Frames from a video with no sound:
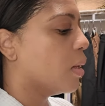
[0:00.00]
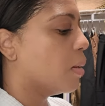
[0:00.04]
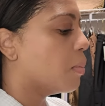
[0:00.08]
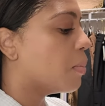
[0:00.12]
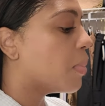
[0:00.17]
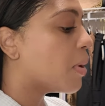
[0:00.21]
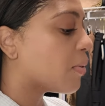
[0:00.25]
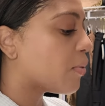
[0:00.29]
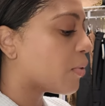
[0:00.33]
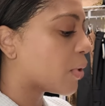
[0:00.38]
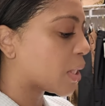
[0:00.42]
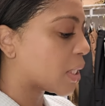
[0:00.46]

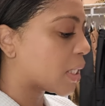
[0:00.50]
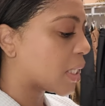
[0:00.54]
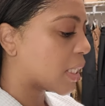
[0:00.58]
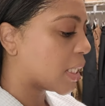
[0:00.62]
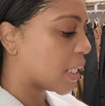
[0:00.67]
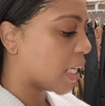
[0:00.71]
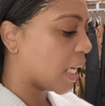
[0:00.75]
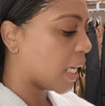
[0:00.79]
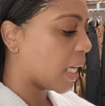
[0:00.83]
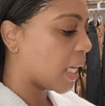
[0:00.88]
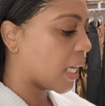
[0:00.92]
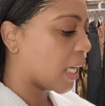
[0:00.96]
But for
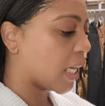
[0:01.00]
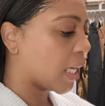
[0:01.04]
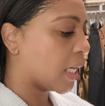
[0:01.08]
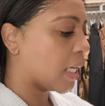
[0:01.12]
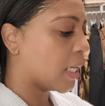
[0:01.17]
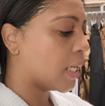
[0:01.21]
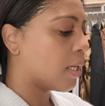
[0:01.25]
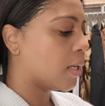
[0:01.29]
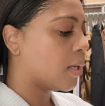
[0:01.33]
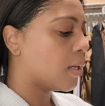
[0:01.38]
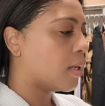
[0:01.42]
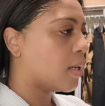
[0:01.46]
today,
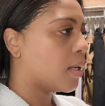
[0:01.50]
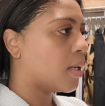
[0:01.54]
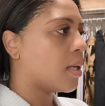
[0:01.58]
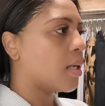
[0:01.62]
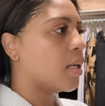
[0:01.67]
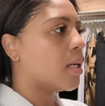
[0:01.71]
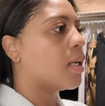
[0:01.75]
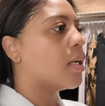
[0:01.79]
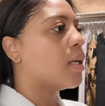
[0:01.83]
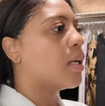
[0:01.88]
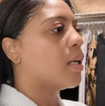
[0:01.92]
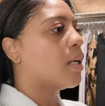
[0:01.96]

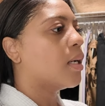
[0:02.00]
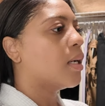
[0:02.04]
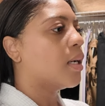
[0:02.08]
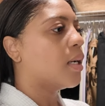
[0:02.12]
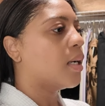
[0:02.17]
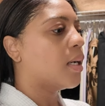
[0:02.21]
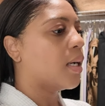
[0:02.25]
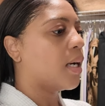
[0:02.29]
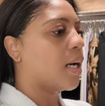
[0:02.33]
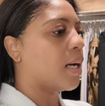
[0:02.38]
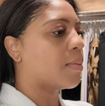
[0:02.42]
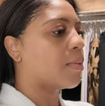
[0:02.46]

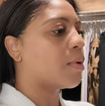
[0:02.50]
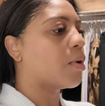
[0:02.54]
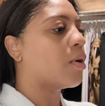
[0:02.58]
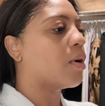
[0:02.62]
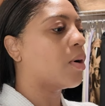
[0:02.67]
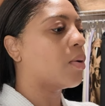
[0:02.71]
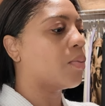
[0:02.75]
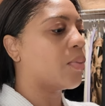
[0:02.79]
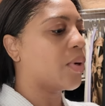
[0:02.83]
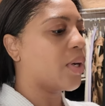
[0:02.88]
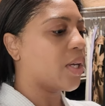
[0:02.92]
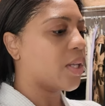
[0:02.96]
I'm
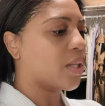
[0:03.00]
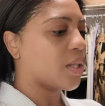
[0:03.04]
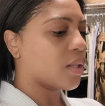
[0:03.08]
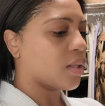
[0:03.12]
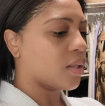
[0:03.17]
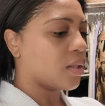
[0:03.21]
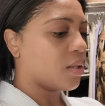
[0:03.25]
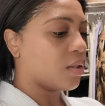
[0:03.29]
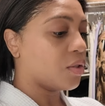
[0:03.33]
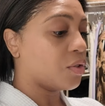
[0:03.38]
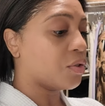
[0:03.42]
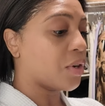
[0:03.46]
going with
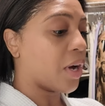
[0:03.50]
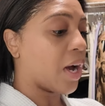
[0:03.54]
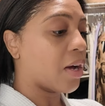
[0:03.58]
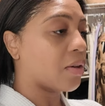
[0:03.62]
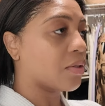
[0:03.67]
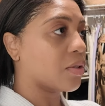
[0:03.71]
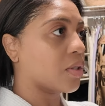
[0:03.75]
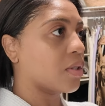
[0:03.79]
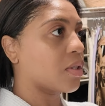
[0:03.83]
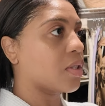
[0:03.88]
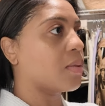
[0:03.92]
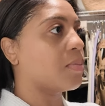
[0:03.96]

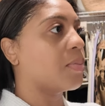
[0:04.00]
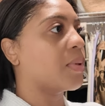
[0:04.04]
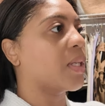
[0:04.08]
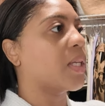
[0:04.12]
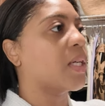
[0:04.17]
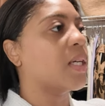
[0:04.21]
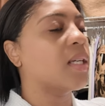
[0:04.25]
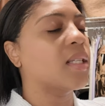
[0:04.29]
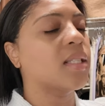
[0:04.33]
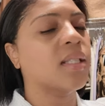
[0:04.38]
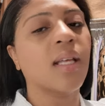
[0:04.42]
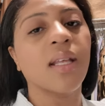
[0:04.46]
trousers
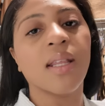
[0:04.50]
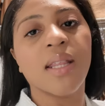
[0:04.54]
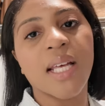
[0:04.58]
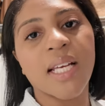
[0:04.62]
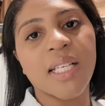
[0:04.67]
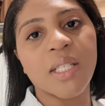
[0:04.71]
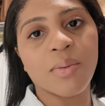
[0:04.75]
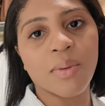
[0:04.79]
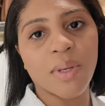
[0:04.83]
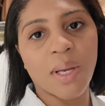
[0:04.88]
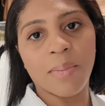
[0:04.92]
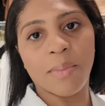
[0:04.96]
because
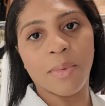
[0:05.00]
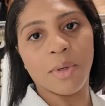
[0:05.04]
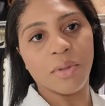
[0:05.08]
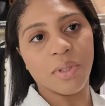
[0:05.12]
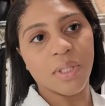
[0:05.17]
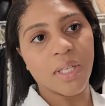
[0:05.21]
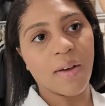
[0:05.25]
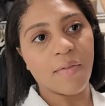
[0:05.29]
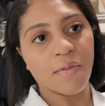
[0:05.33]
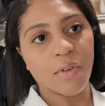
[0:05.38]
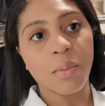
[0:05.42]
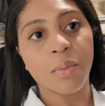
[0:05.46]
that's what I'm most
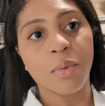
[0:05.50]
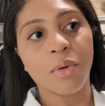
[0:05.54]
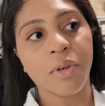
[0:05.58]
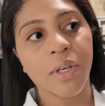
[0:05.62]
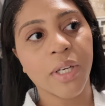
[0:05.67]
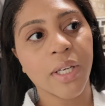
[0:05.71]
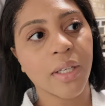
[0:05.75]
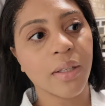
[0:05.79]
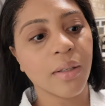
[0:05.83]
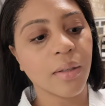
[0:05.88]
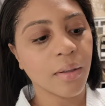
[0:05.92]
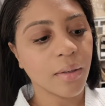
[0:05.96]
comfortable
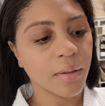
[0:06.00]
in.